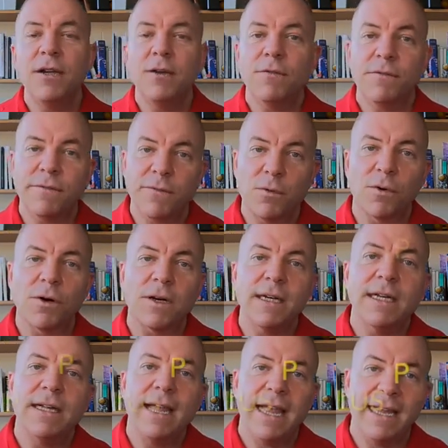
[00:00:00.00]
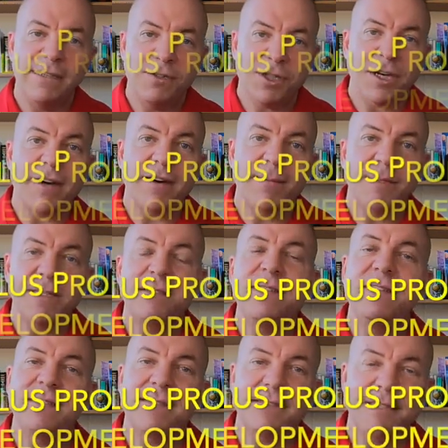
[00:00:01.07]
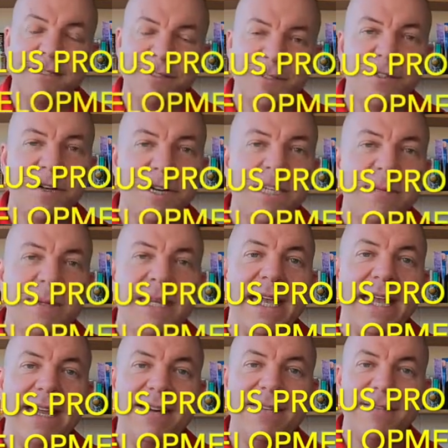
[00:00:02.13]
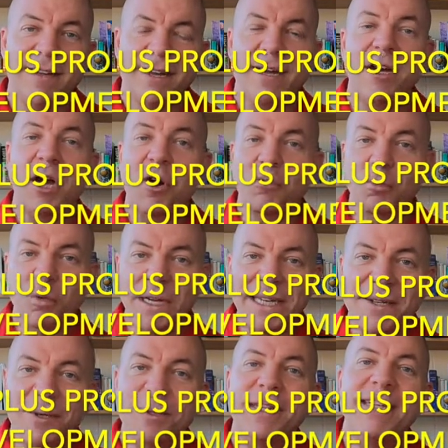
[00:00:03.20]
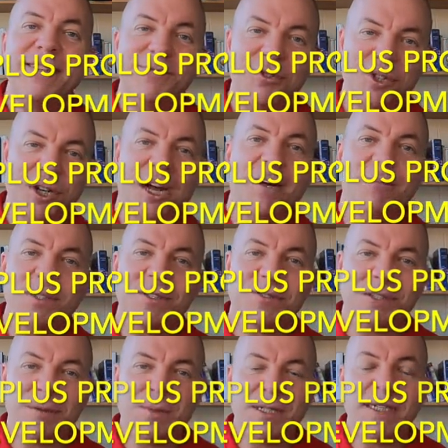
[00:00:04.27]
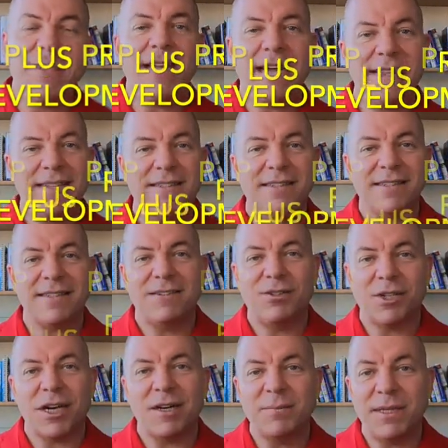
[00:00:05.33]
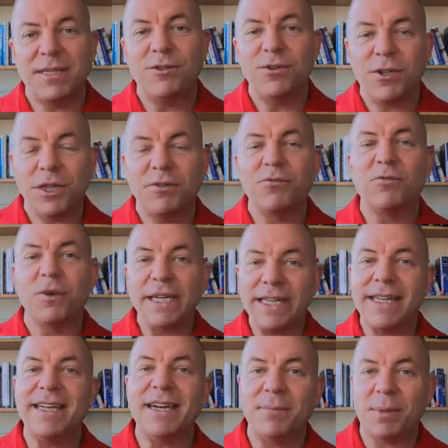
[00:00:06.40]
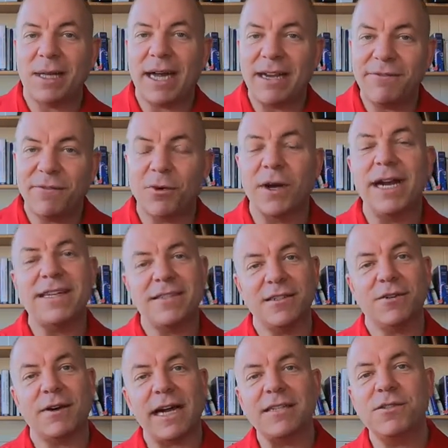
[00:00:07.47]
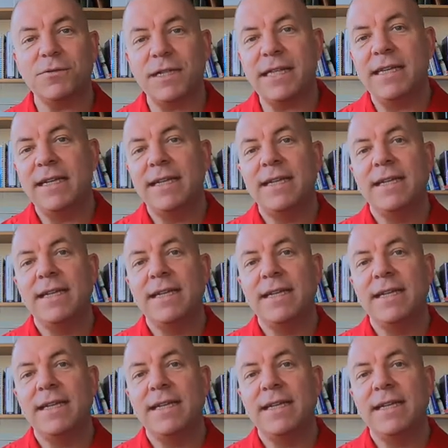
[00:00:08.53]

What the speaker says: for a job. This is going to be a real job description, and this is a job that you could really apply for as a graduate